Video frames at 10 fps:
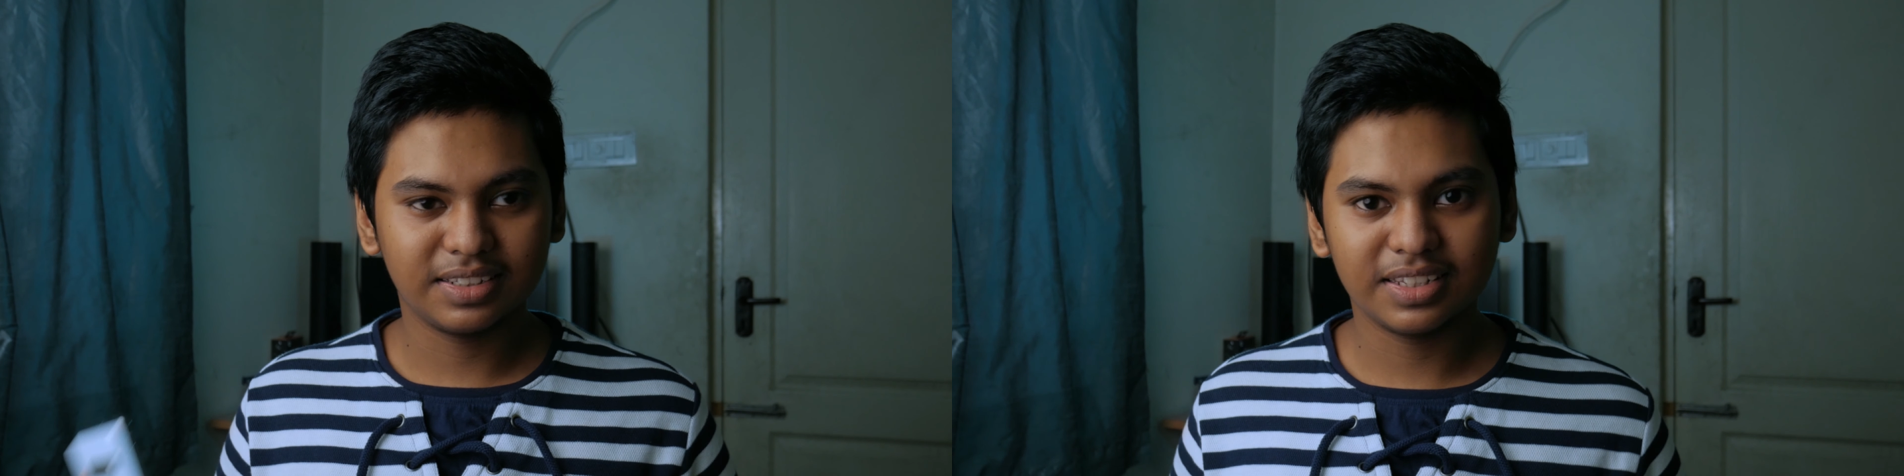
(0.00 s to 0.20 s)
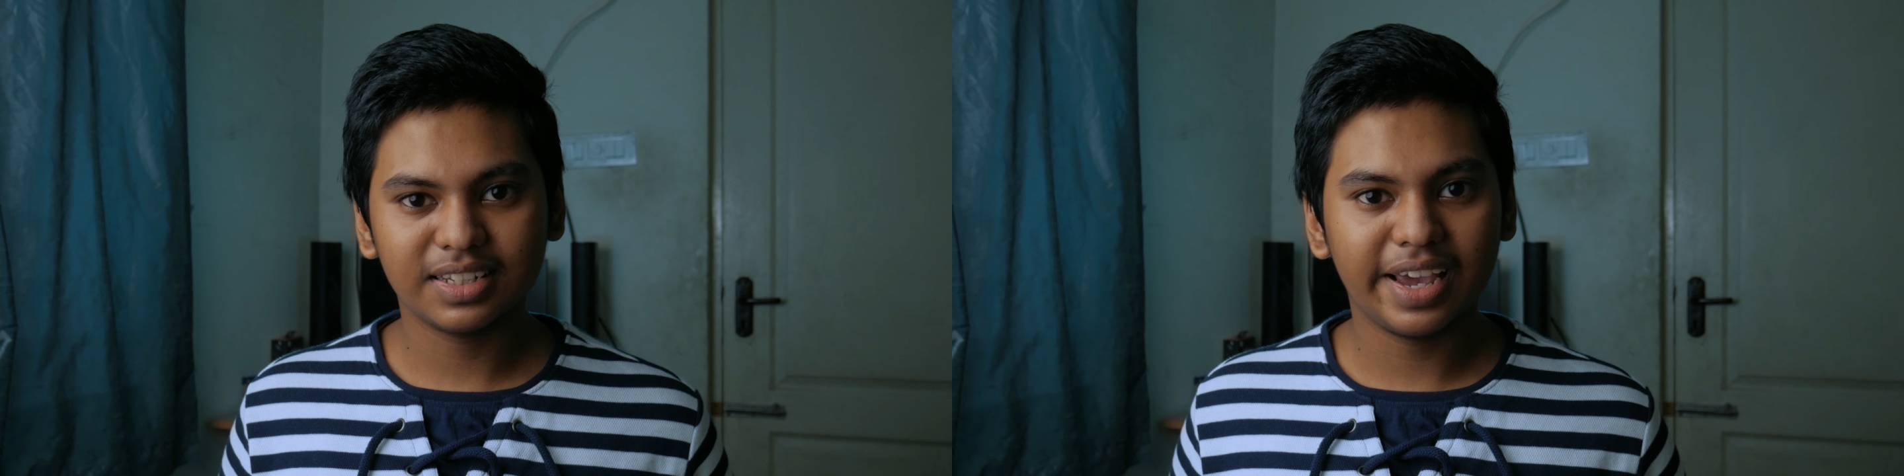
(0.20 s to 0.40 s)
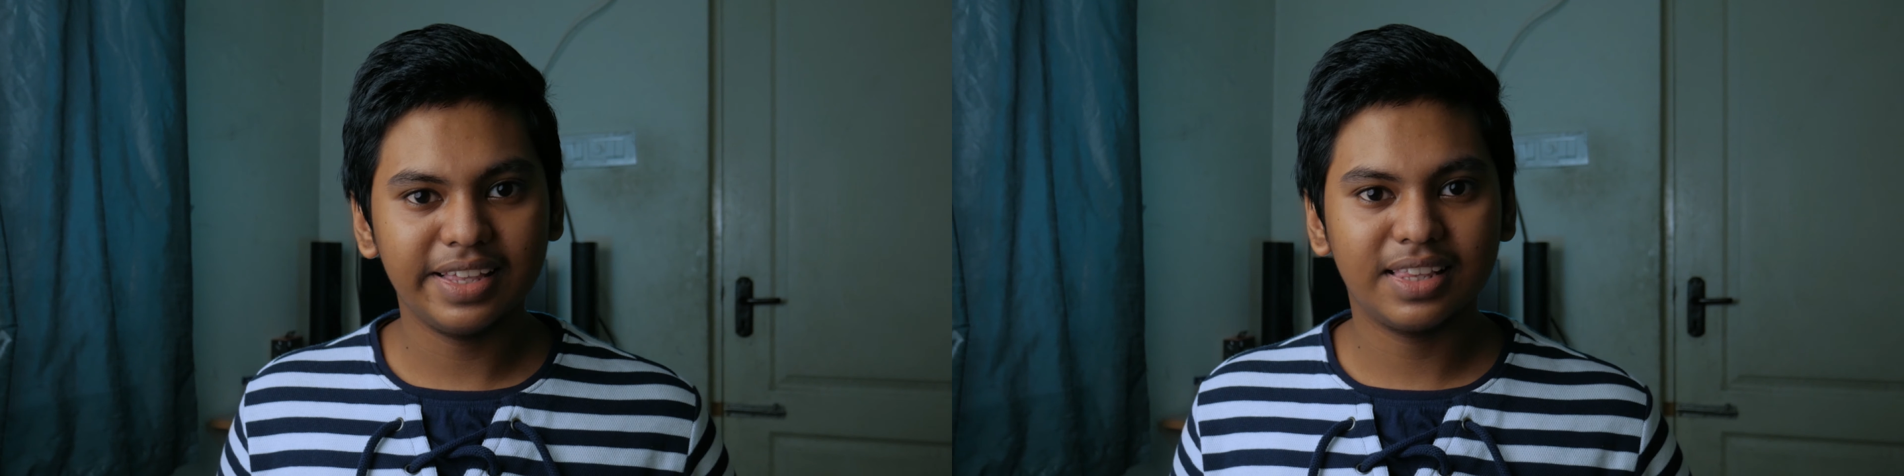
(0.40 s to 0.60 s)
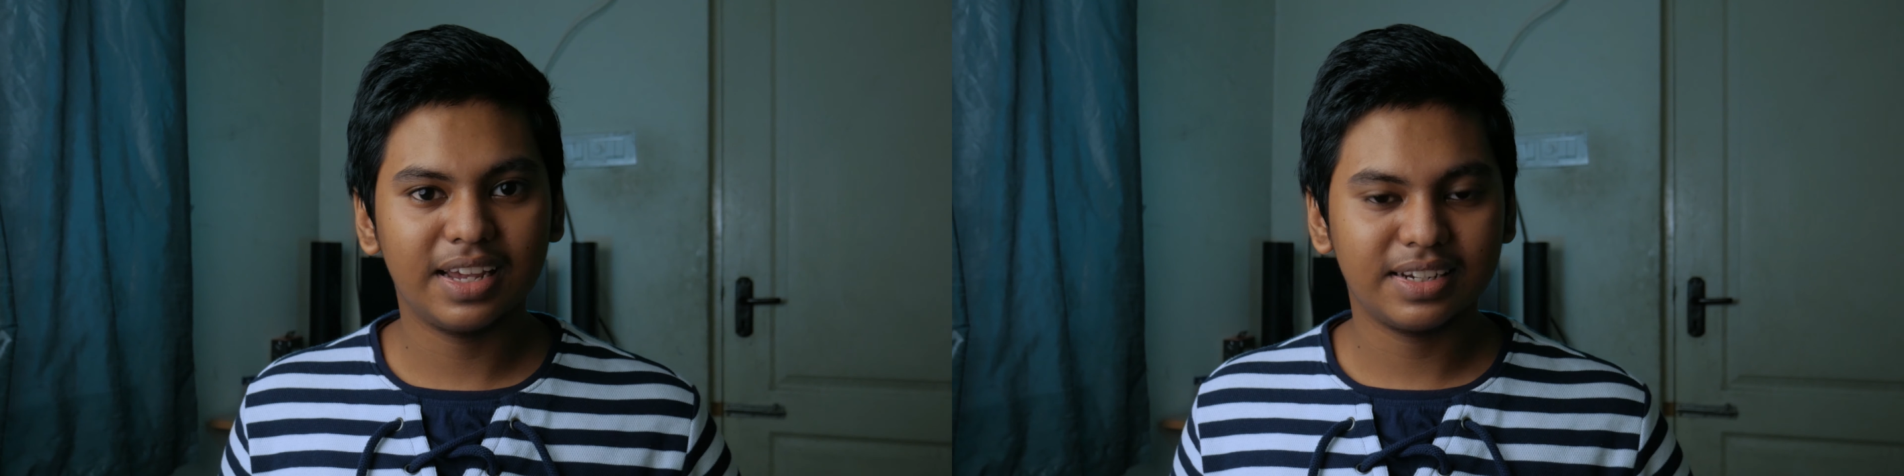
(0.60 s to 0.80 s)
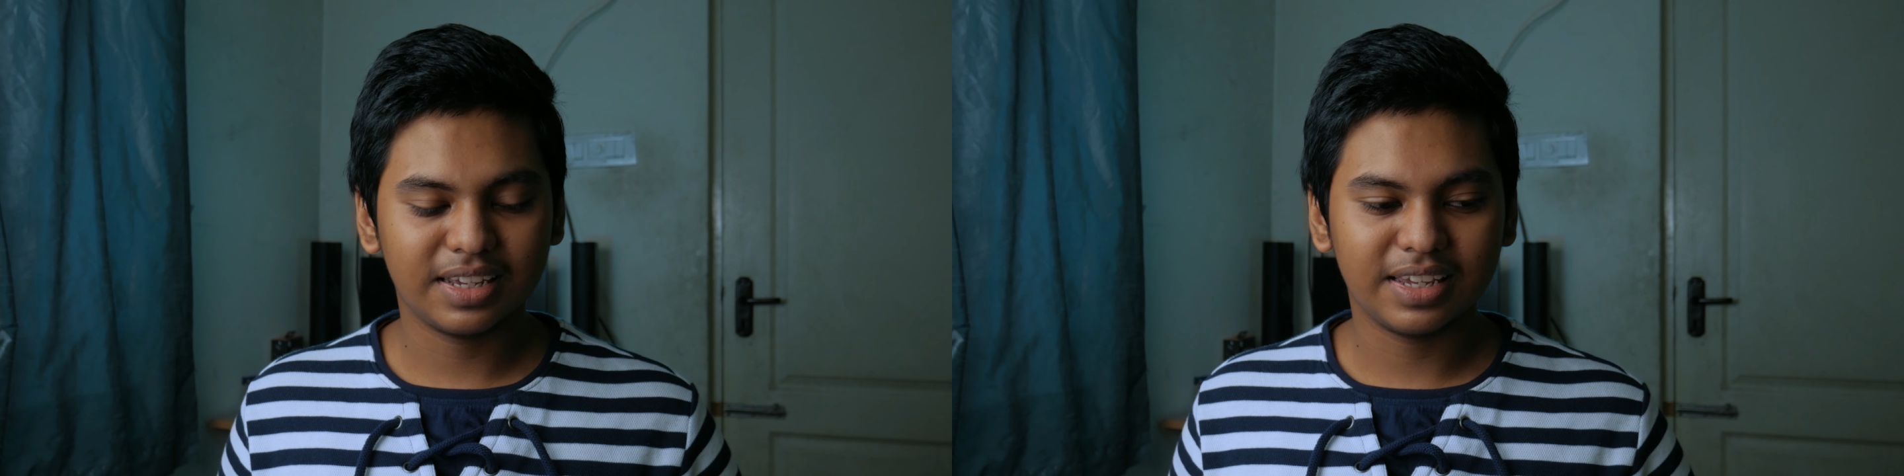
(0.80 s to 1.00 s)
design
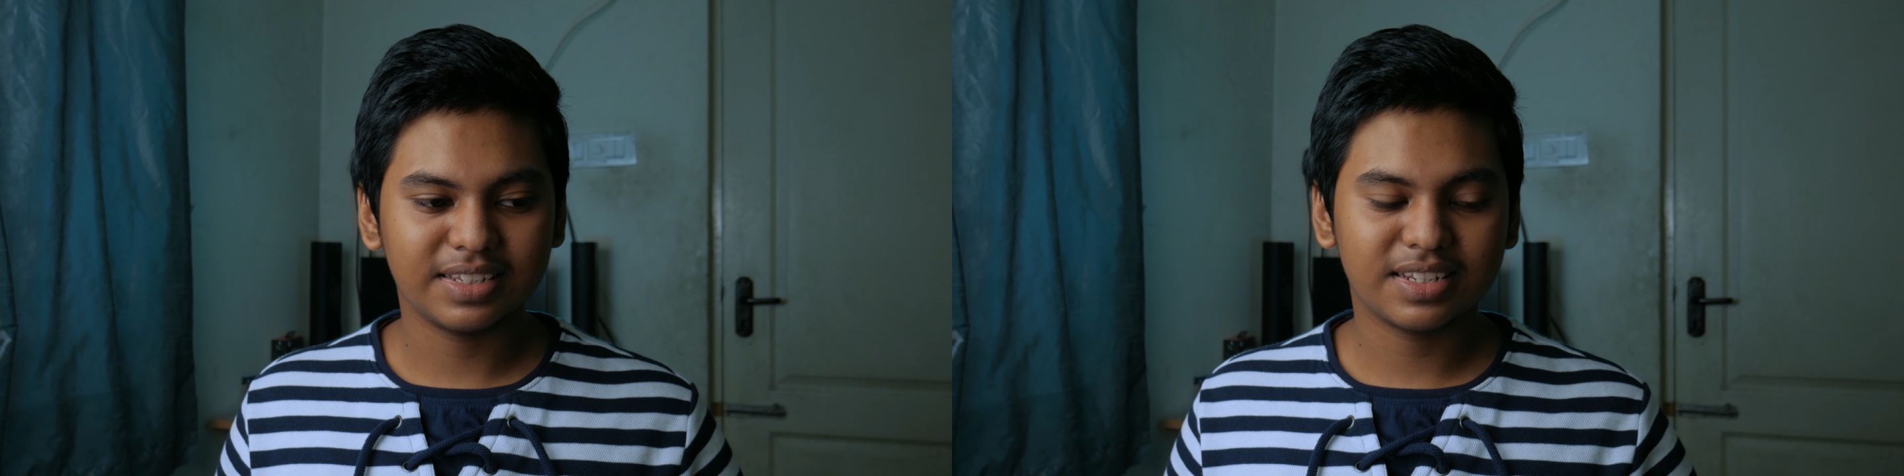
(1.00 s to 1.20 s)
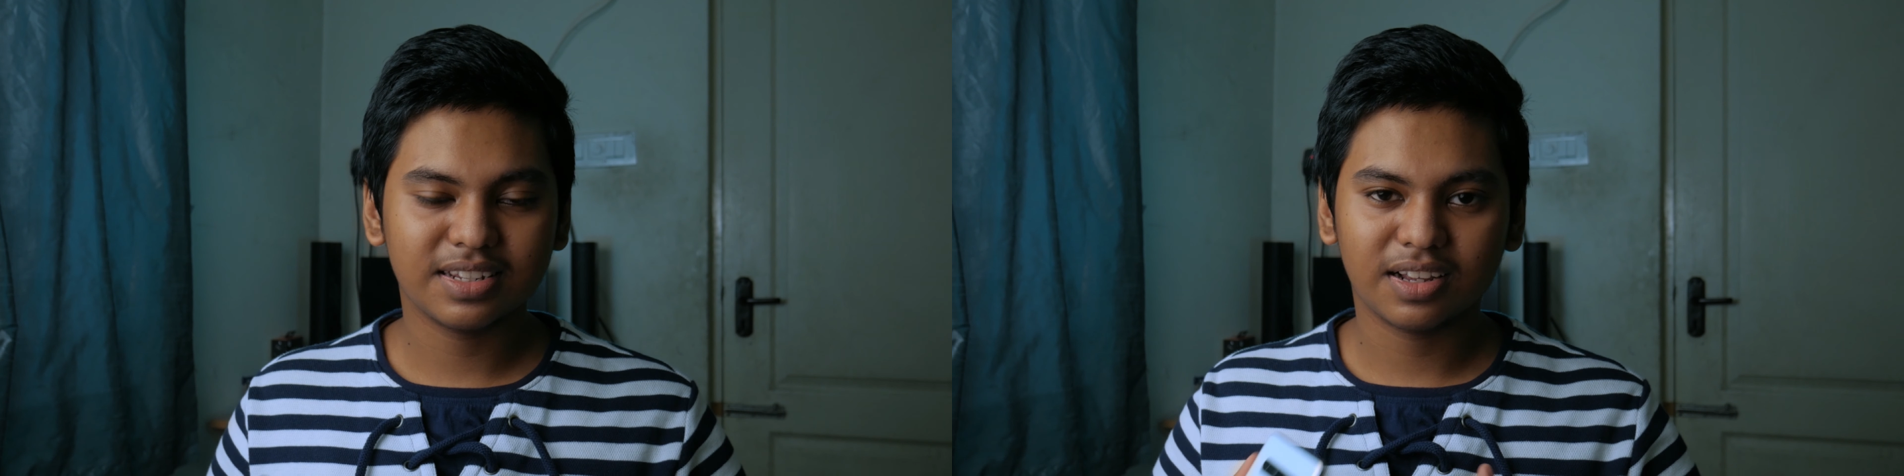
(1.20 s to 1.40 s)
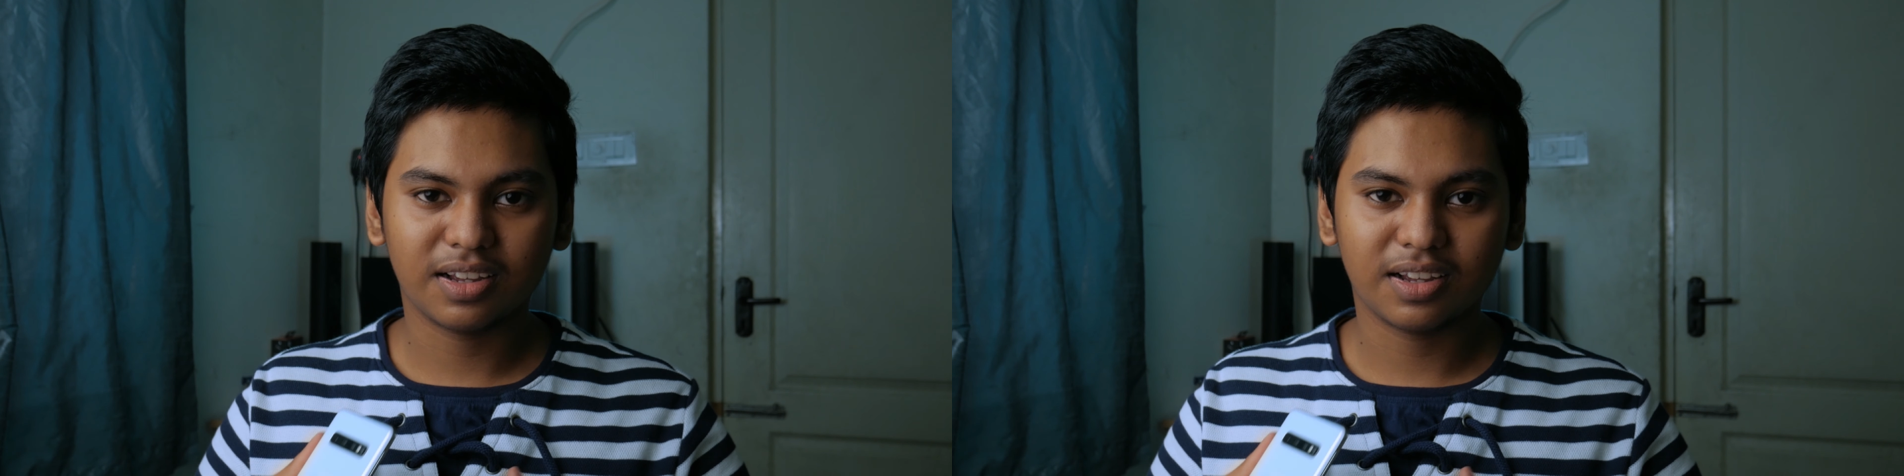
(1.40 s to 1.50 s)
that is